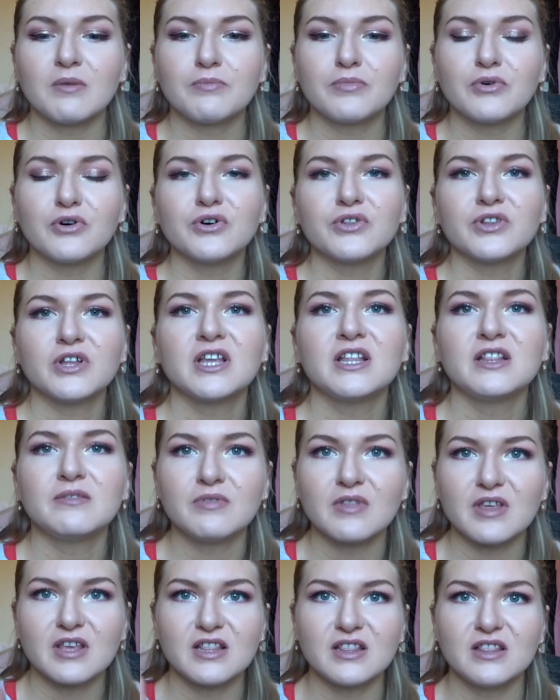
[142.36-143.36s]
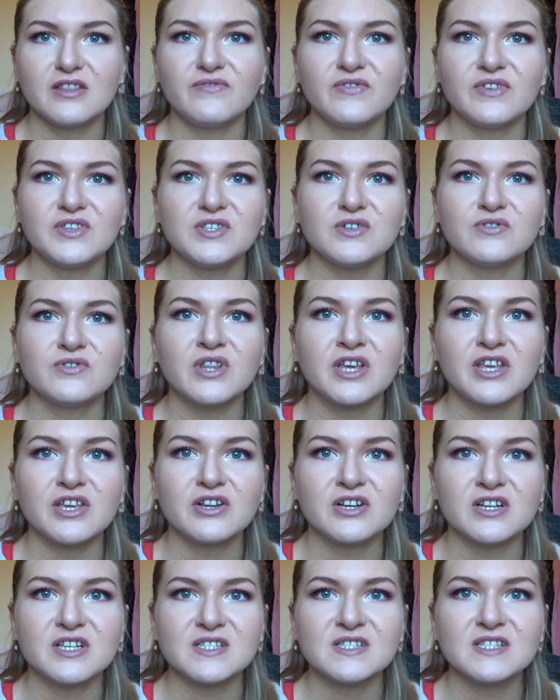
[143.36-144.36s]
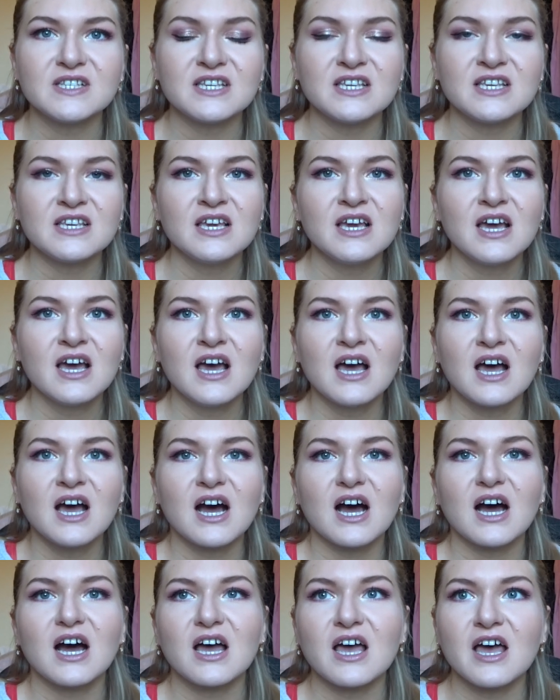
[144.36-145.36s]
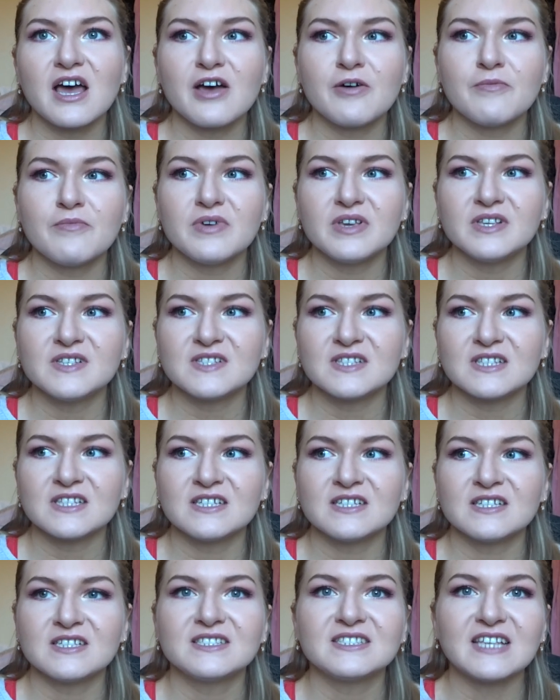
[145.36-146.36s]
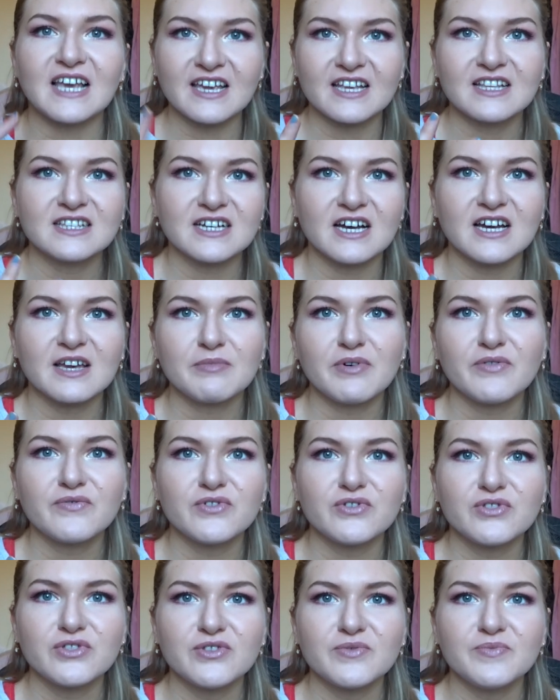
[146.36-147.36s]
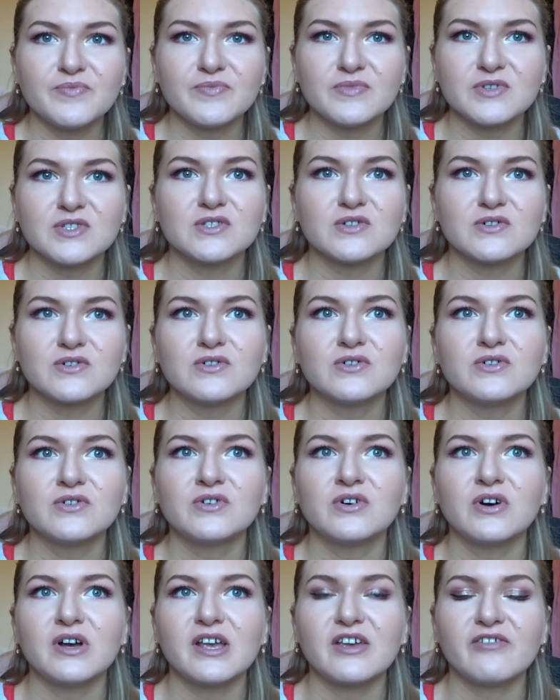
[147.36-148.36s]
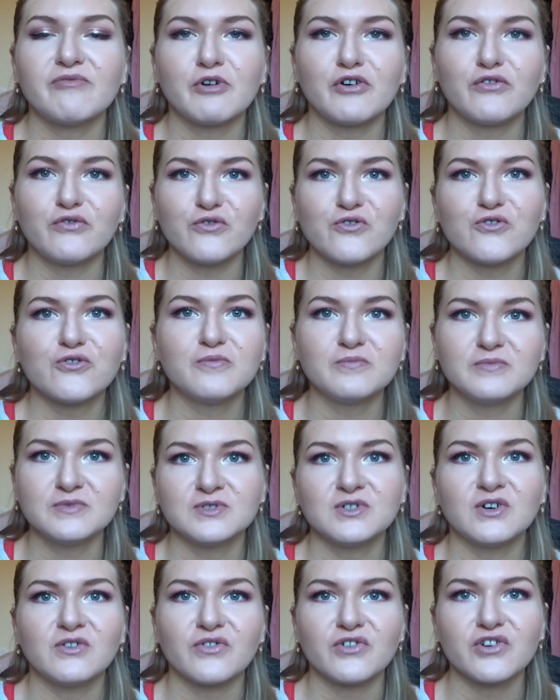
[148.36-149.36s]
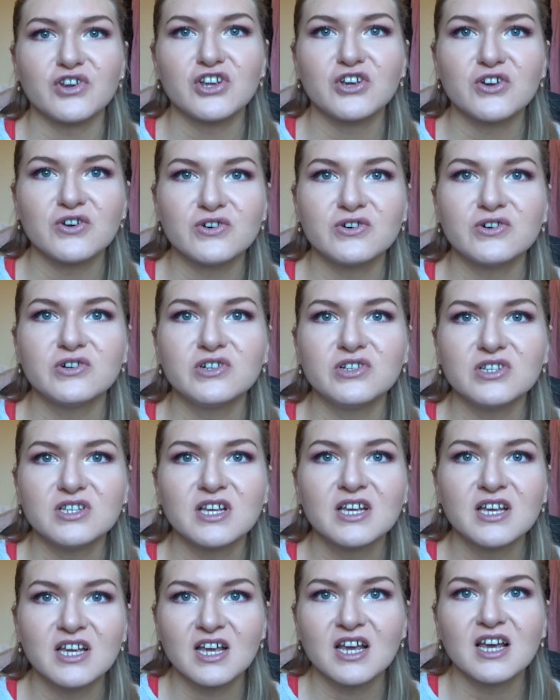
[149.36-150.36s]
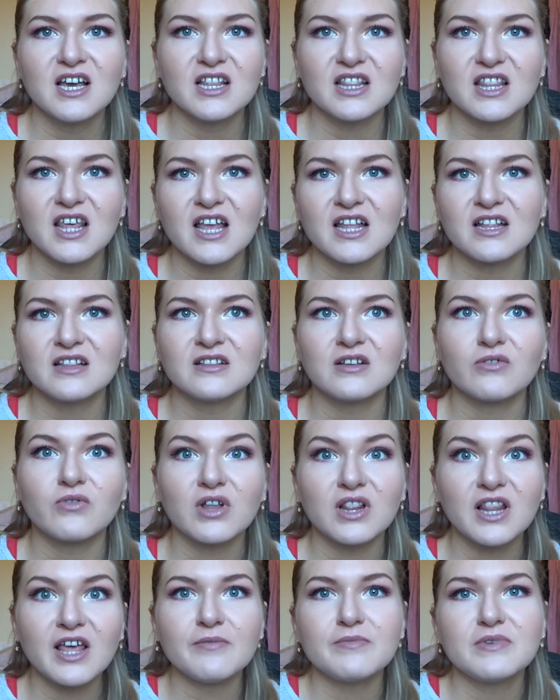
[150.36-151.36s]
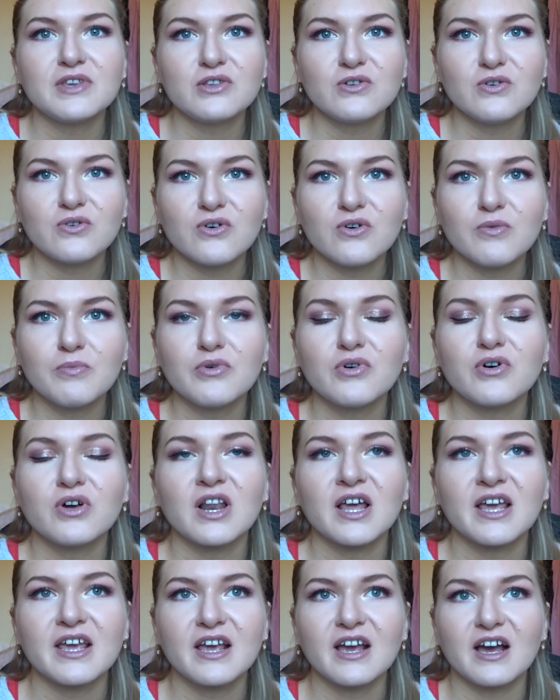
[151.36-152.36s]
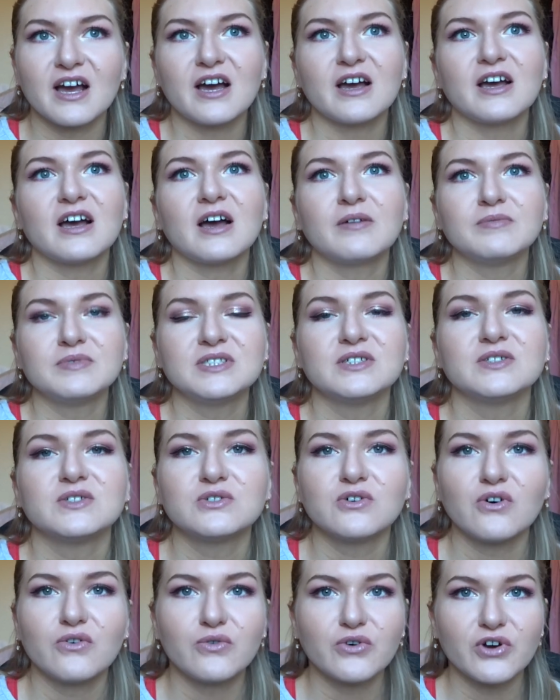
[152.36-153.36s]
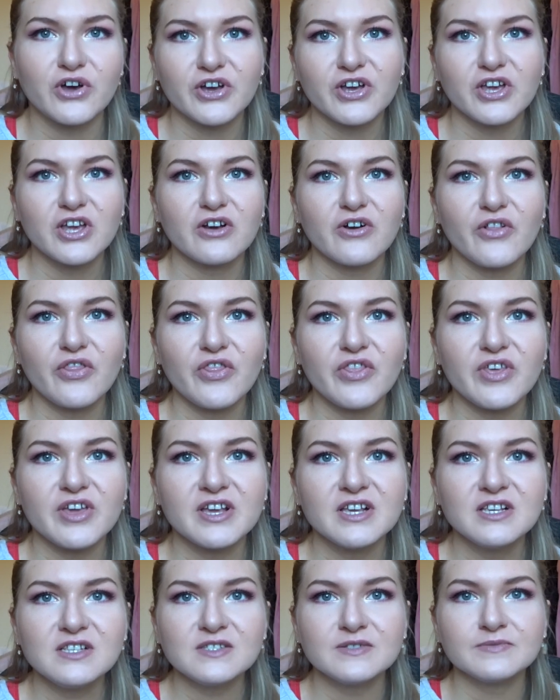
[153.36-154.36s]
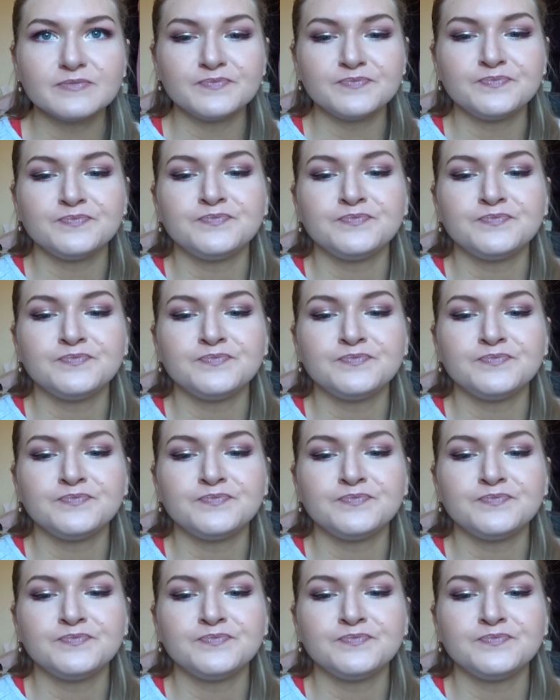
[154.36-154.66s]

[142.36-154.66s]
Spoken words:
But in the video that you're gonna see is the second time I've done them. So if my form's not very good, then well, let me know. But like I'm still sort of working on things.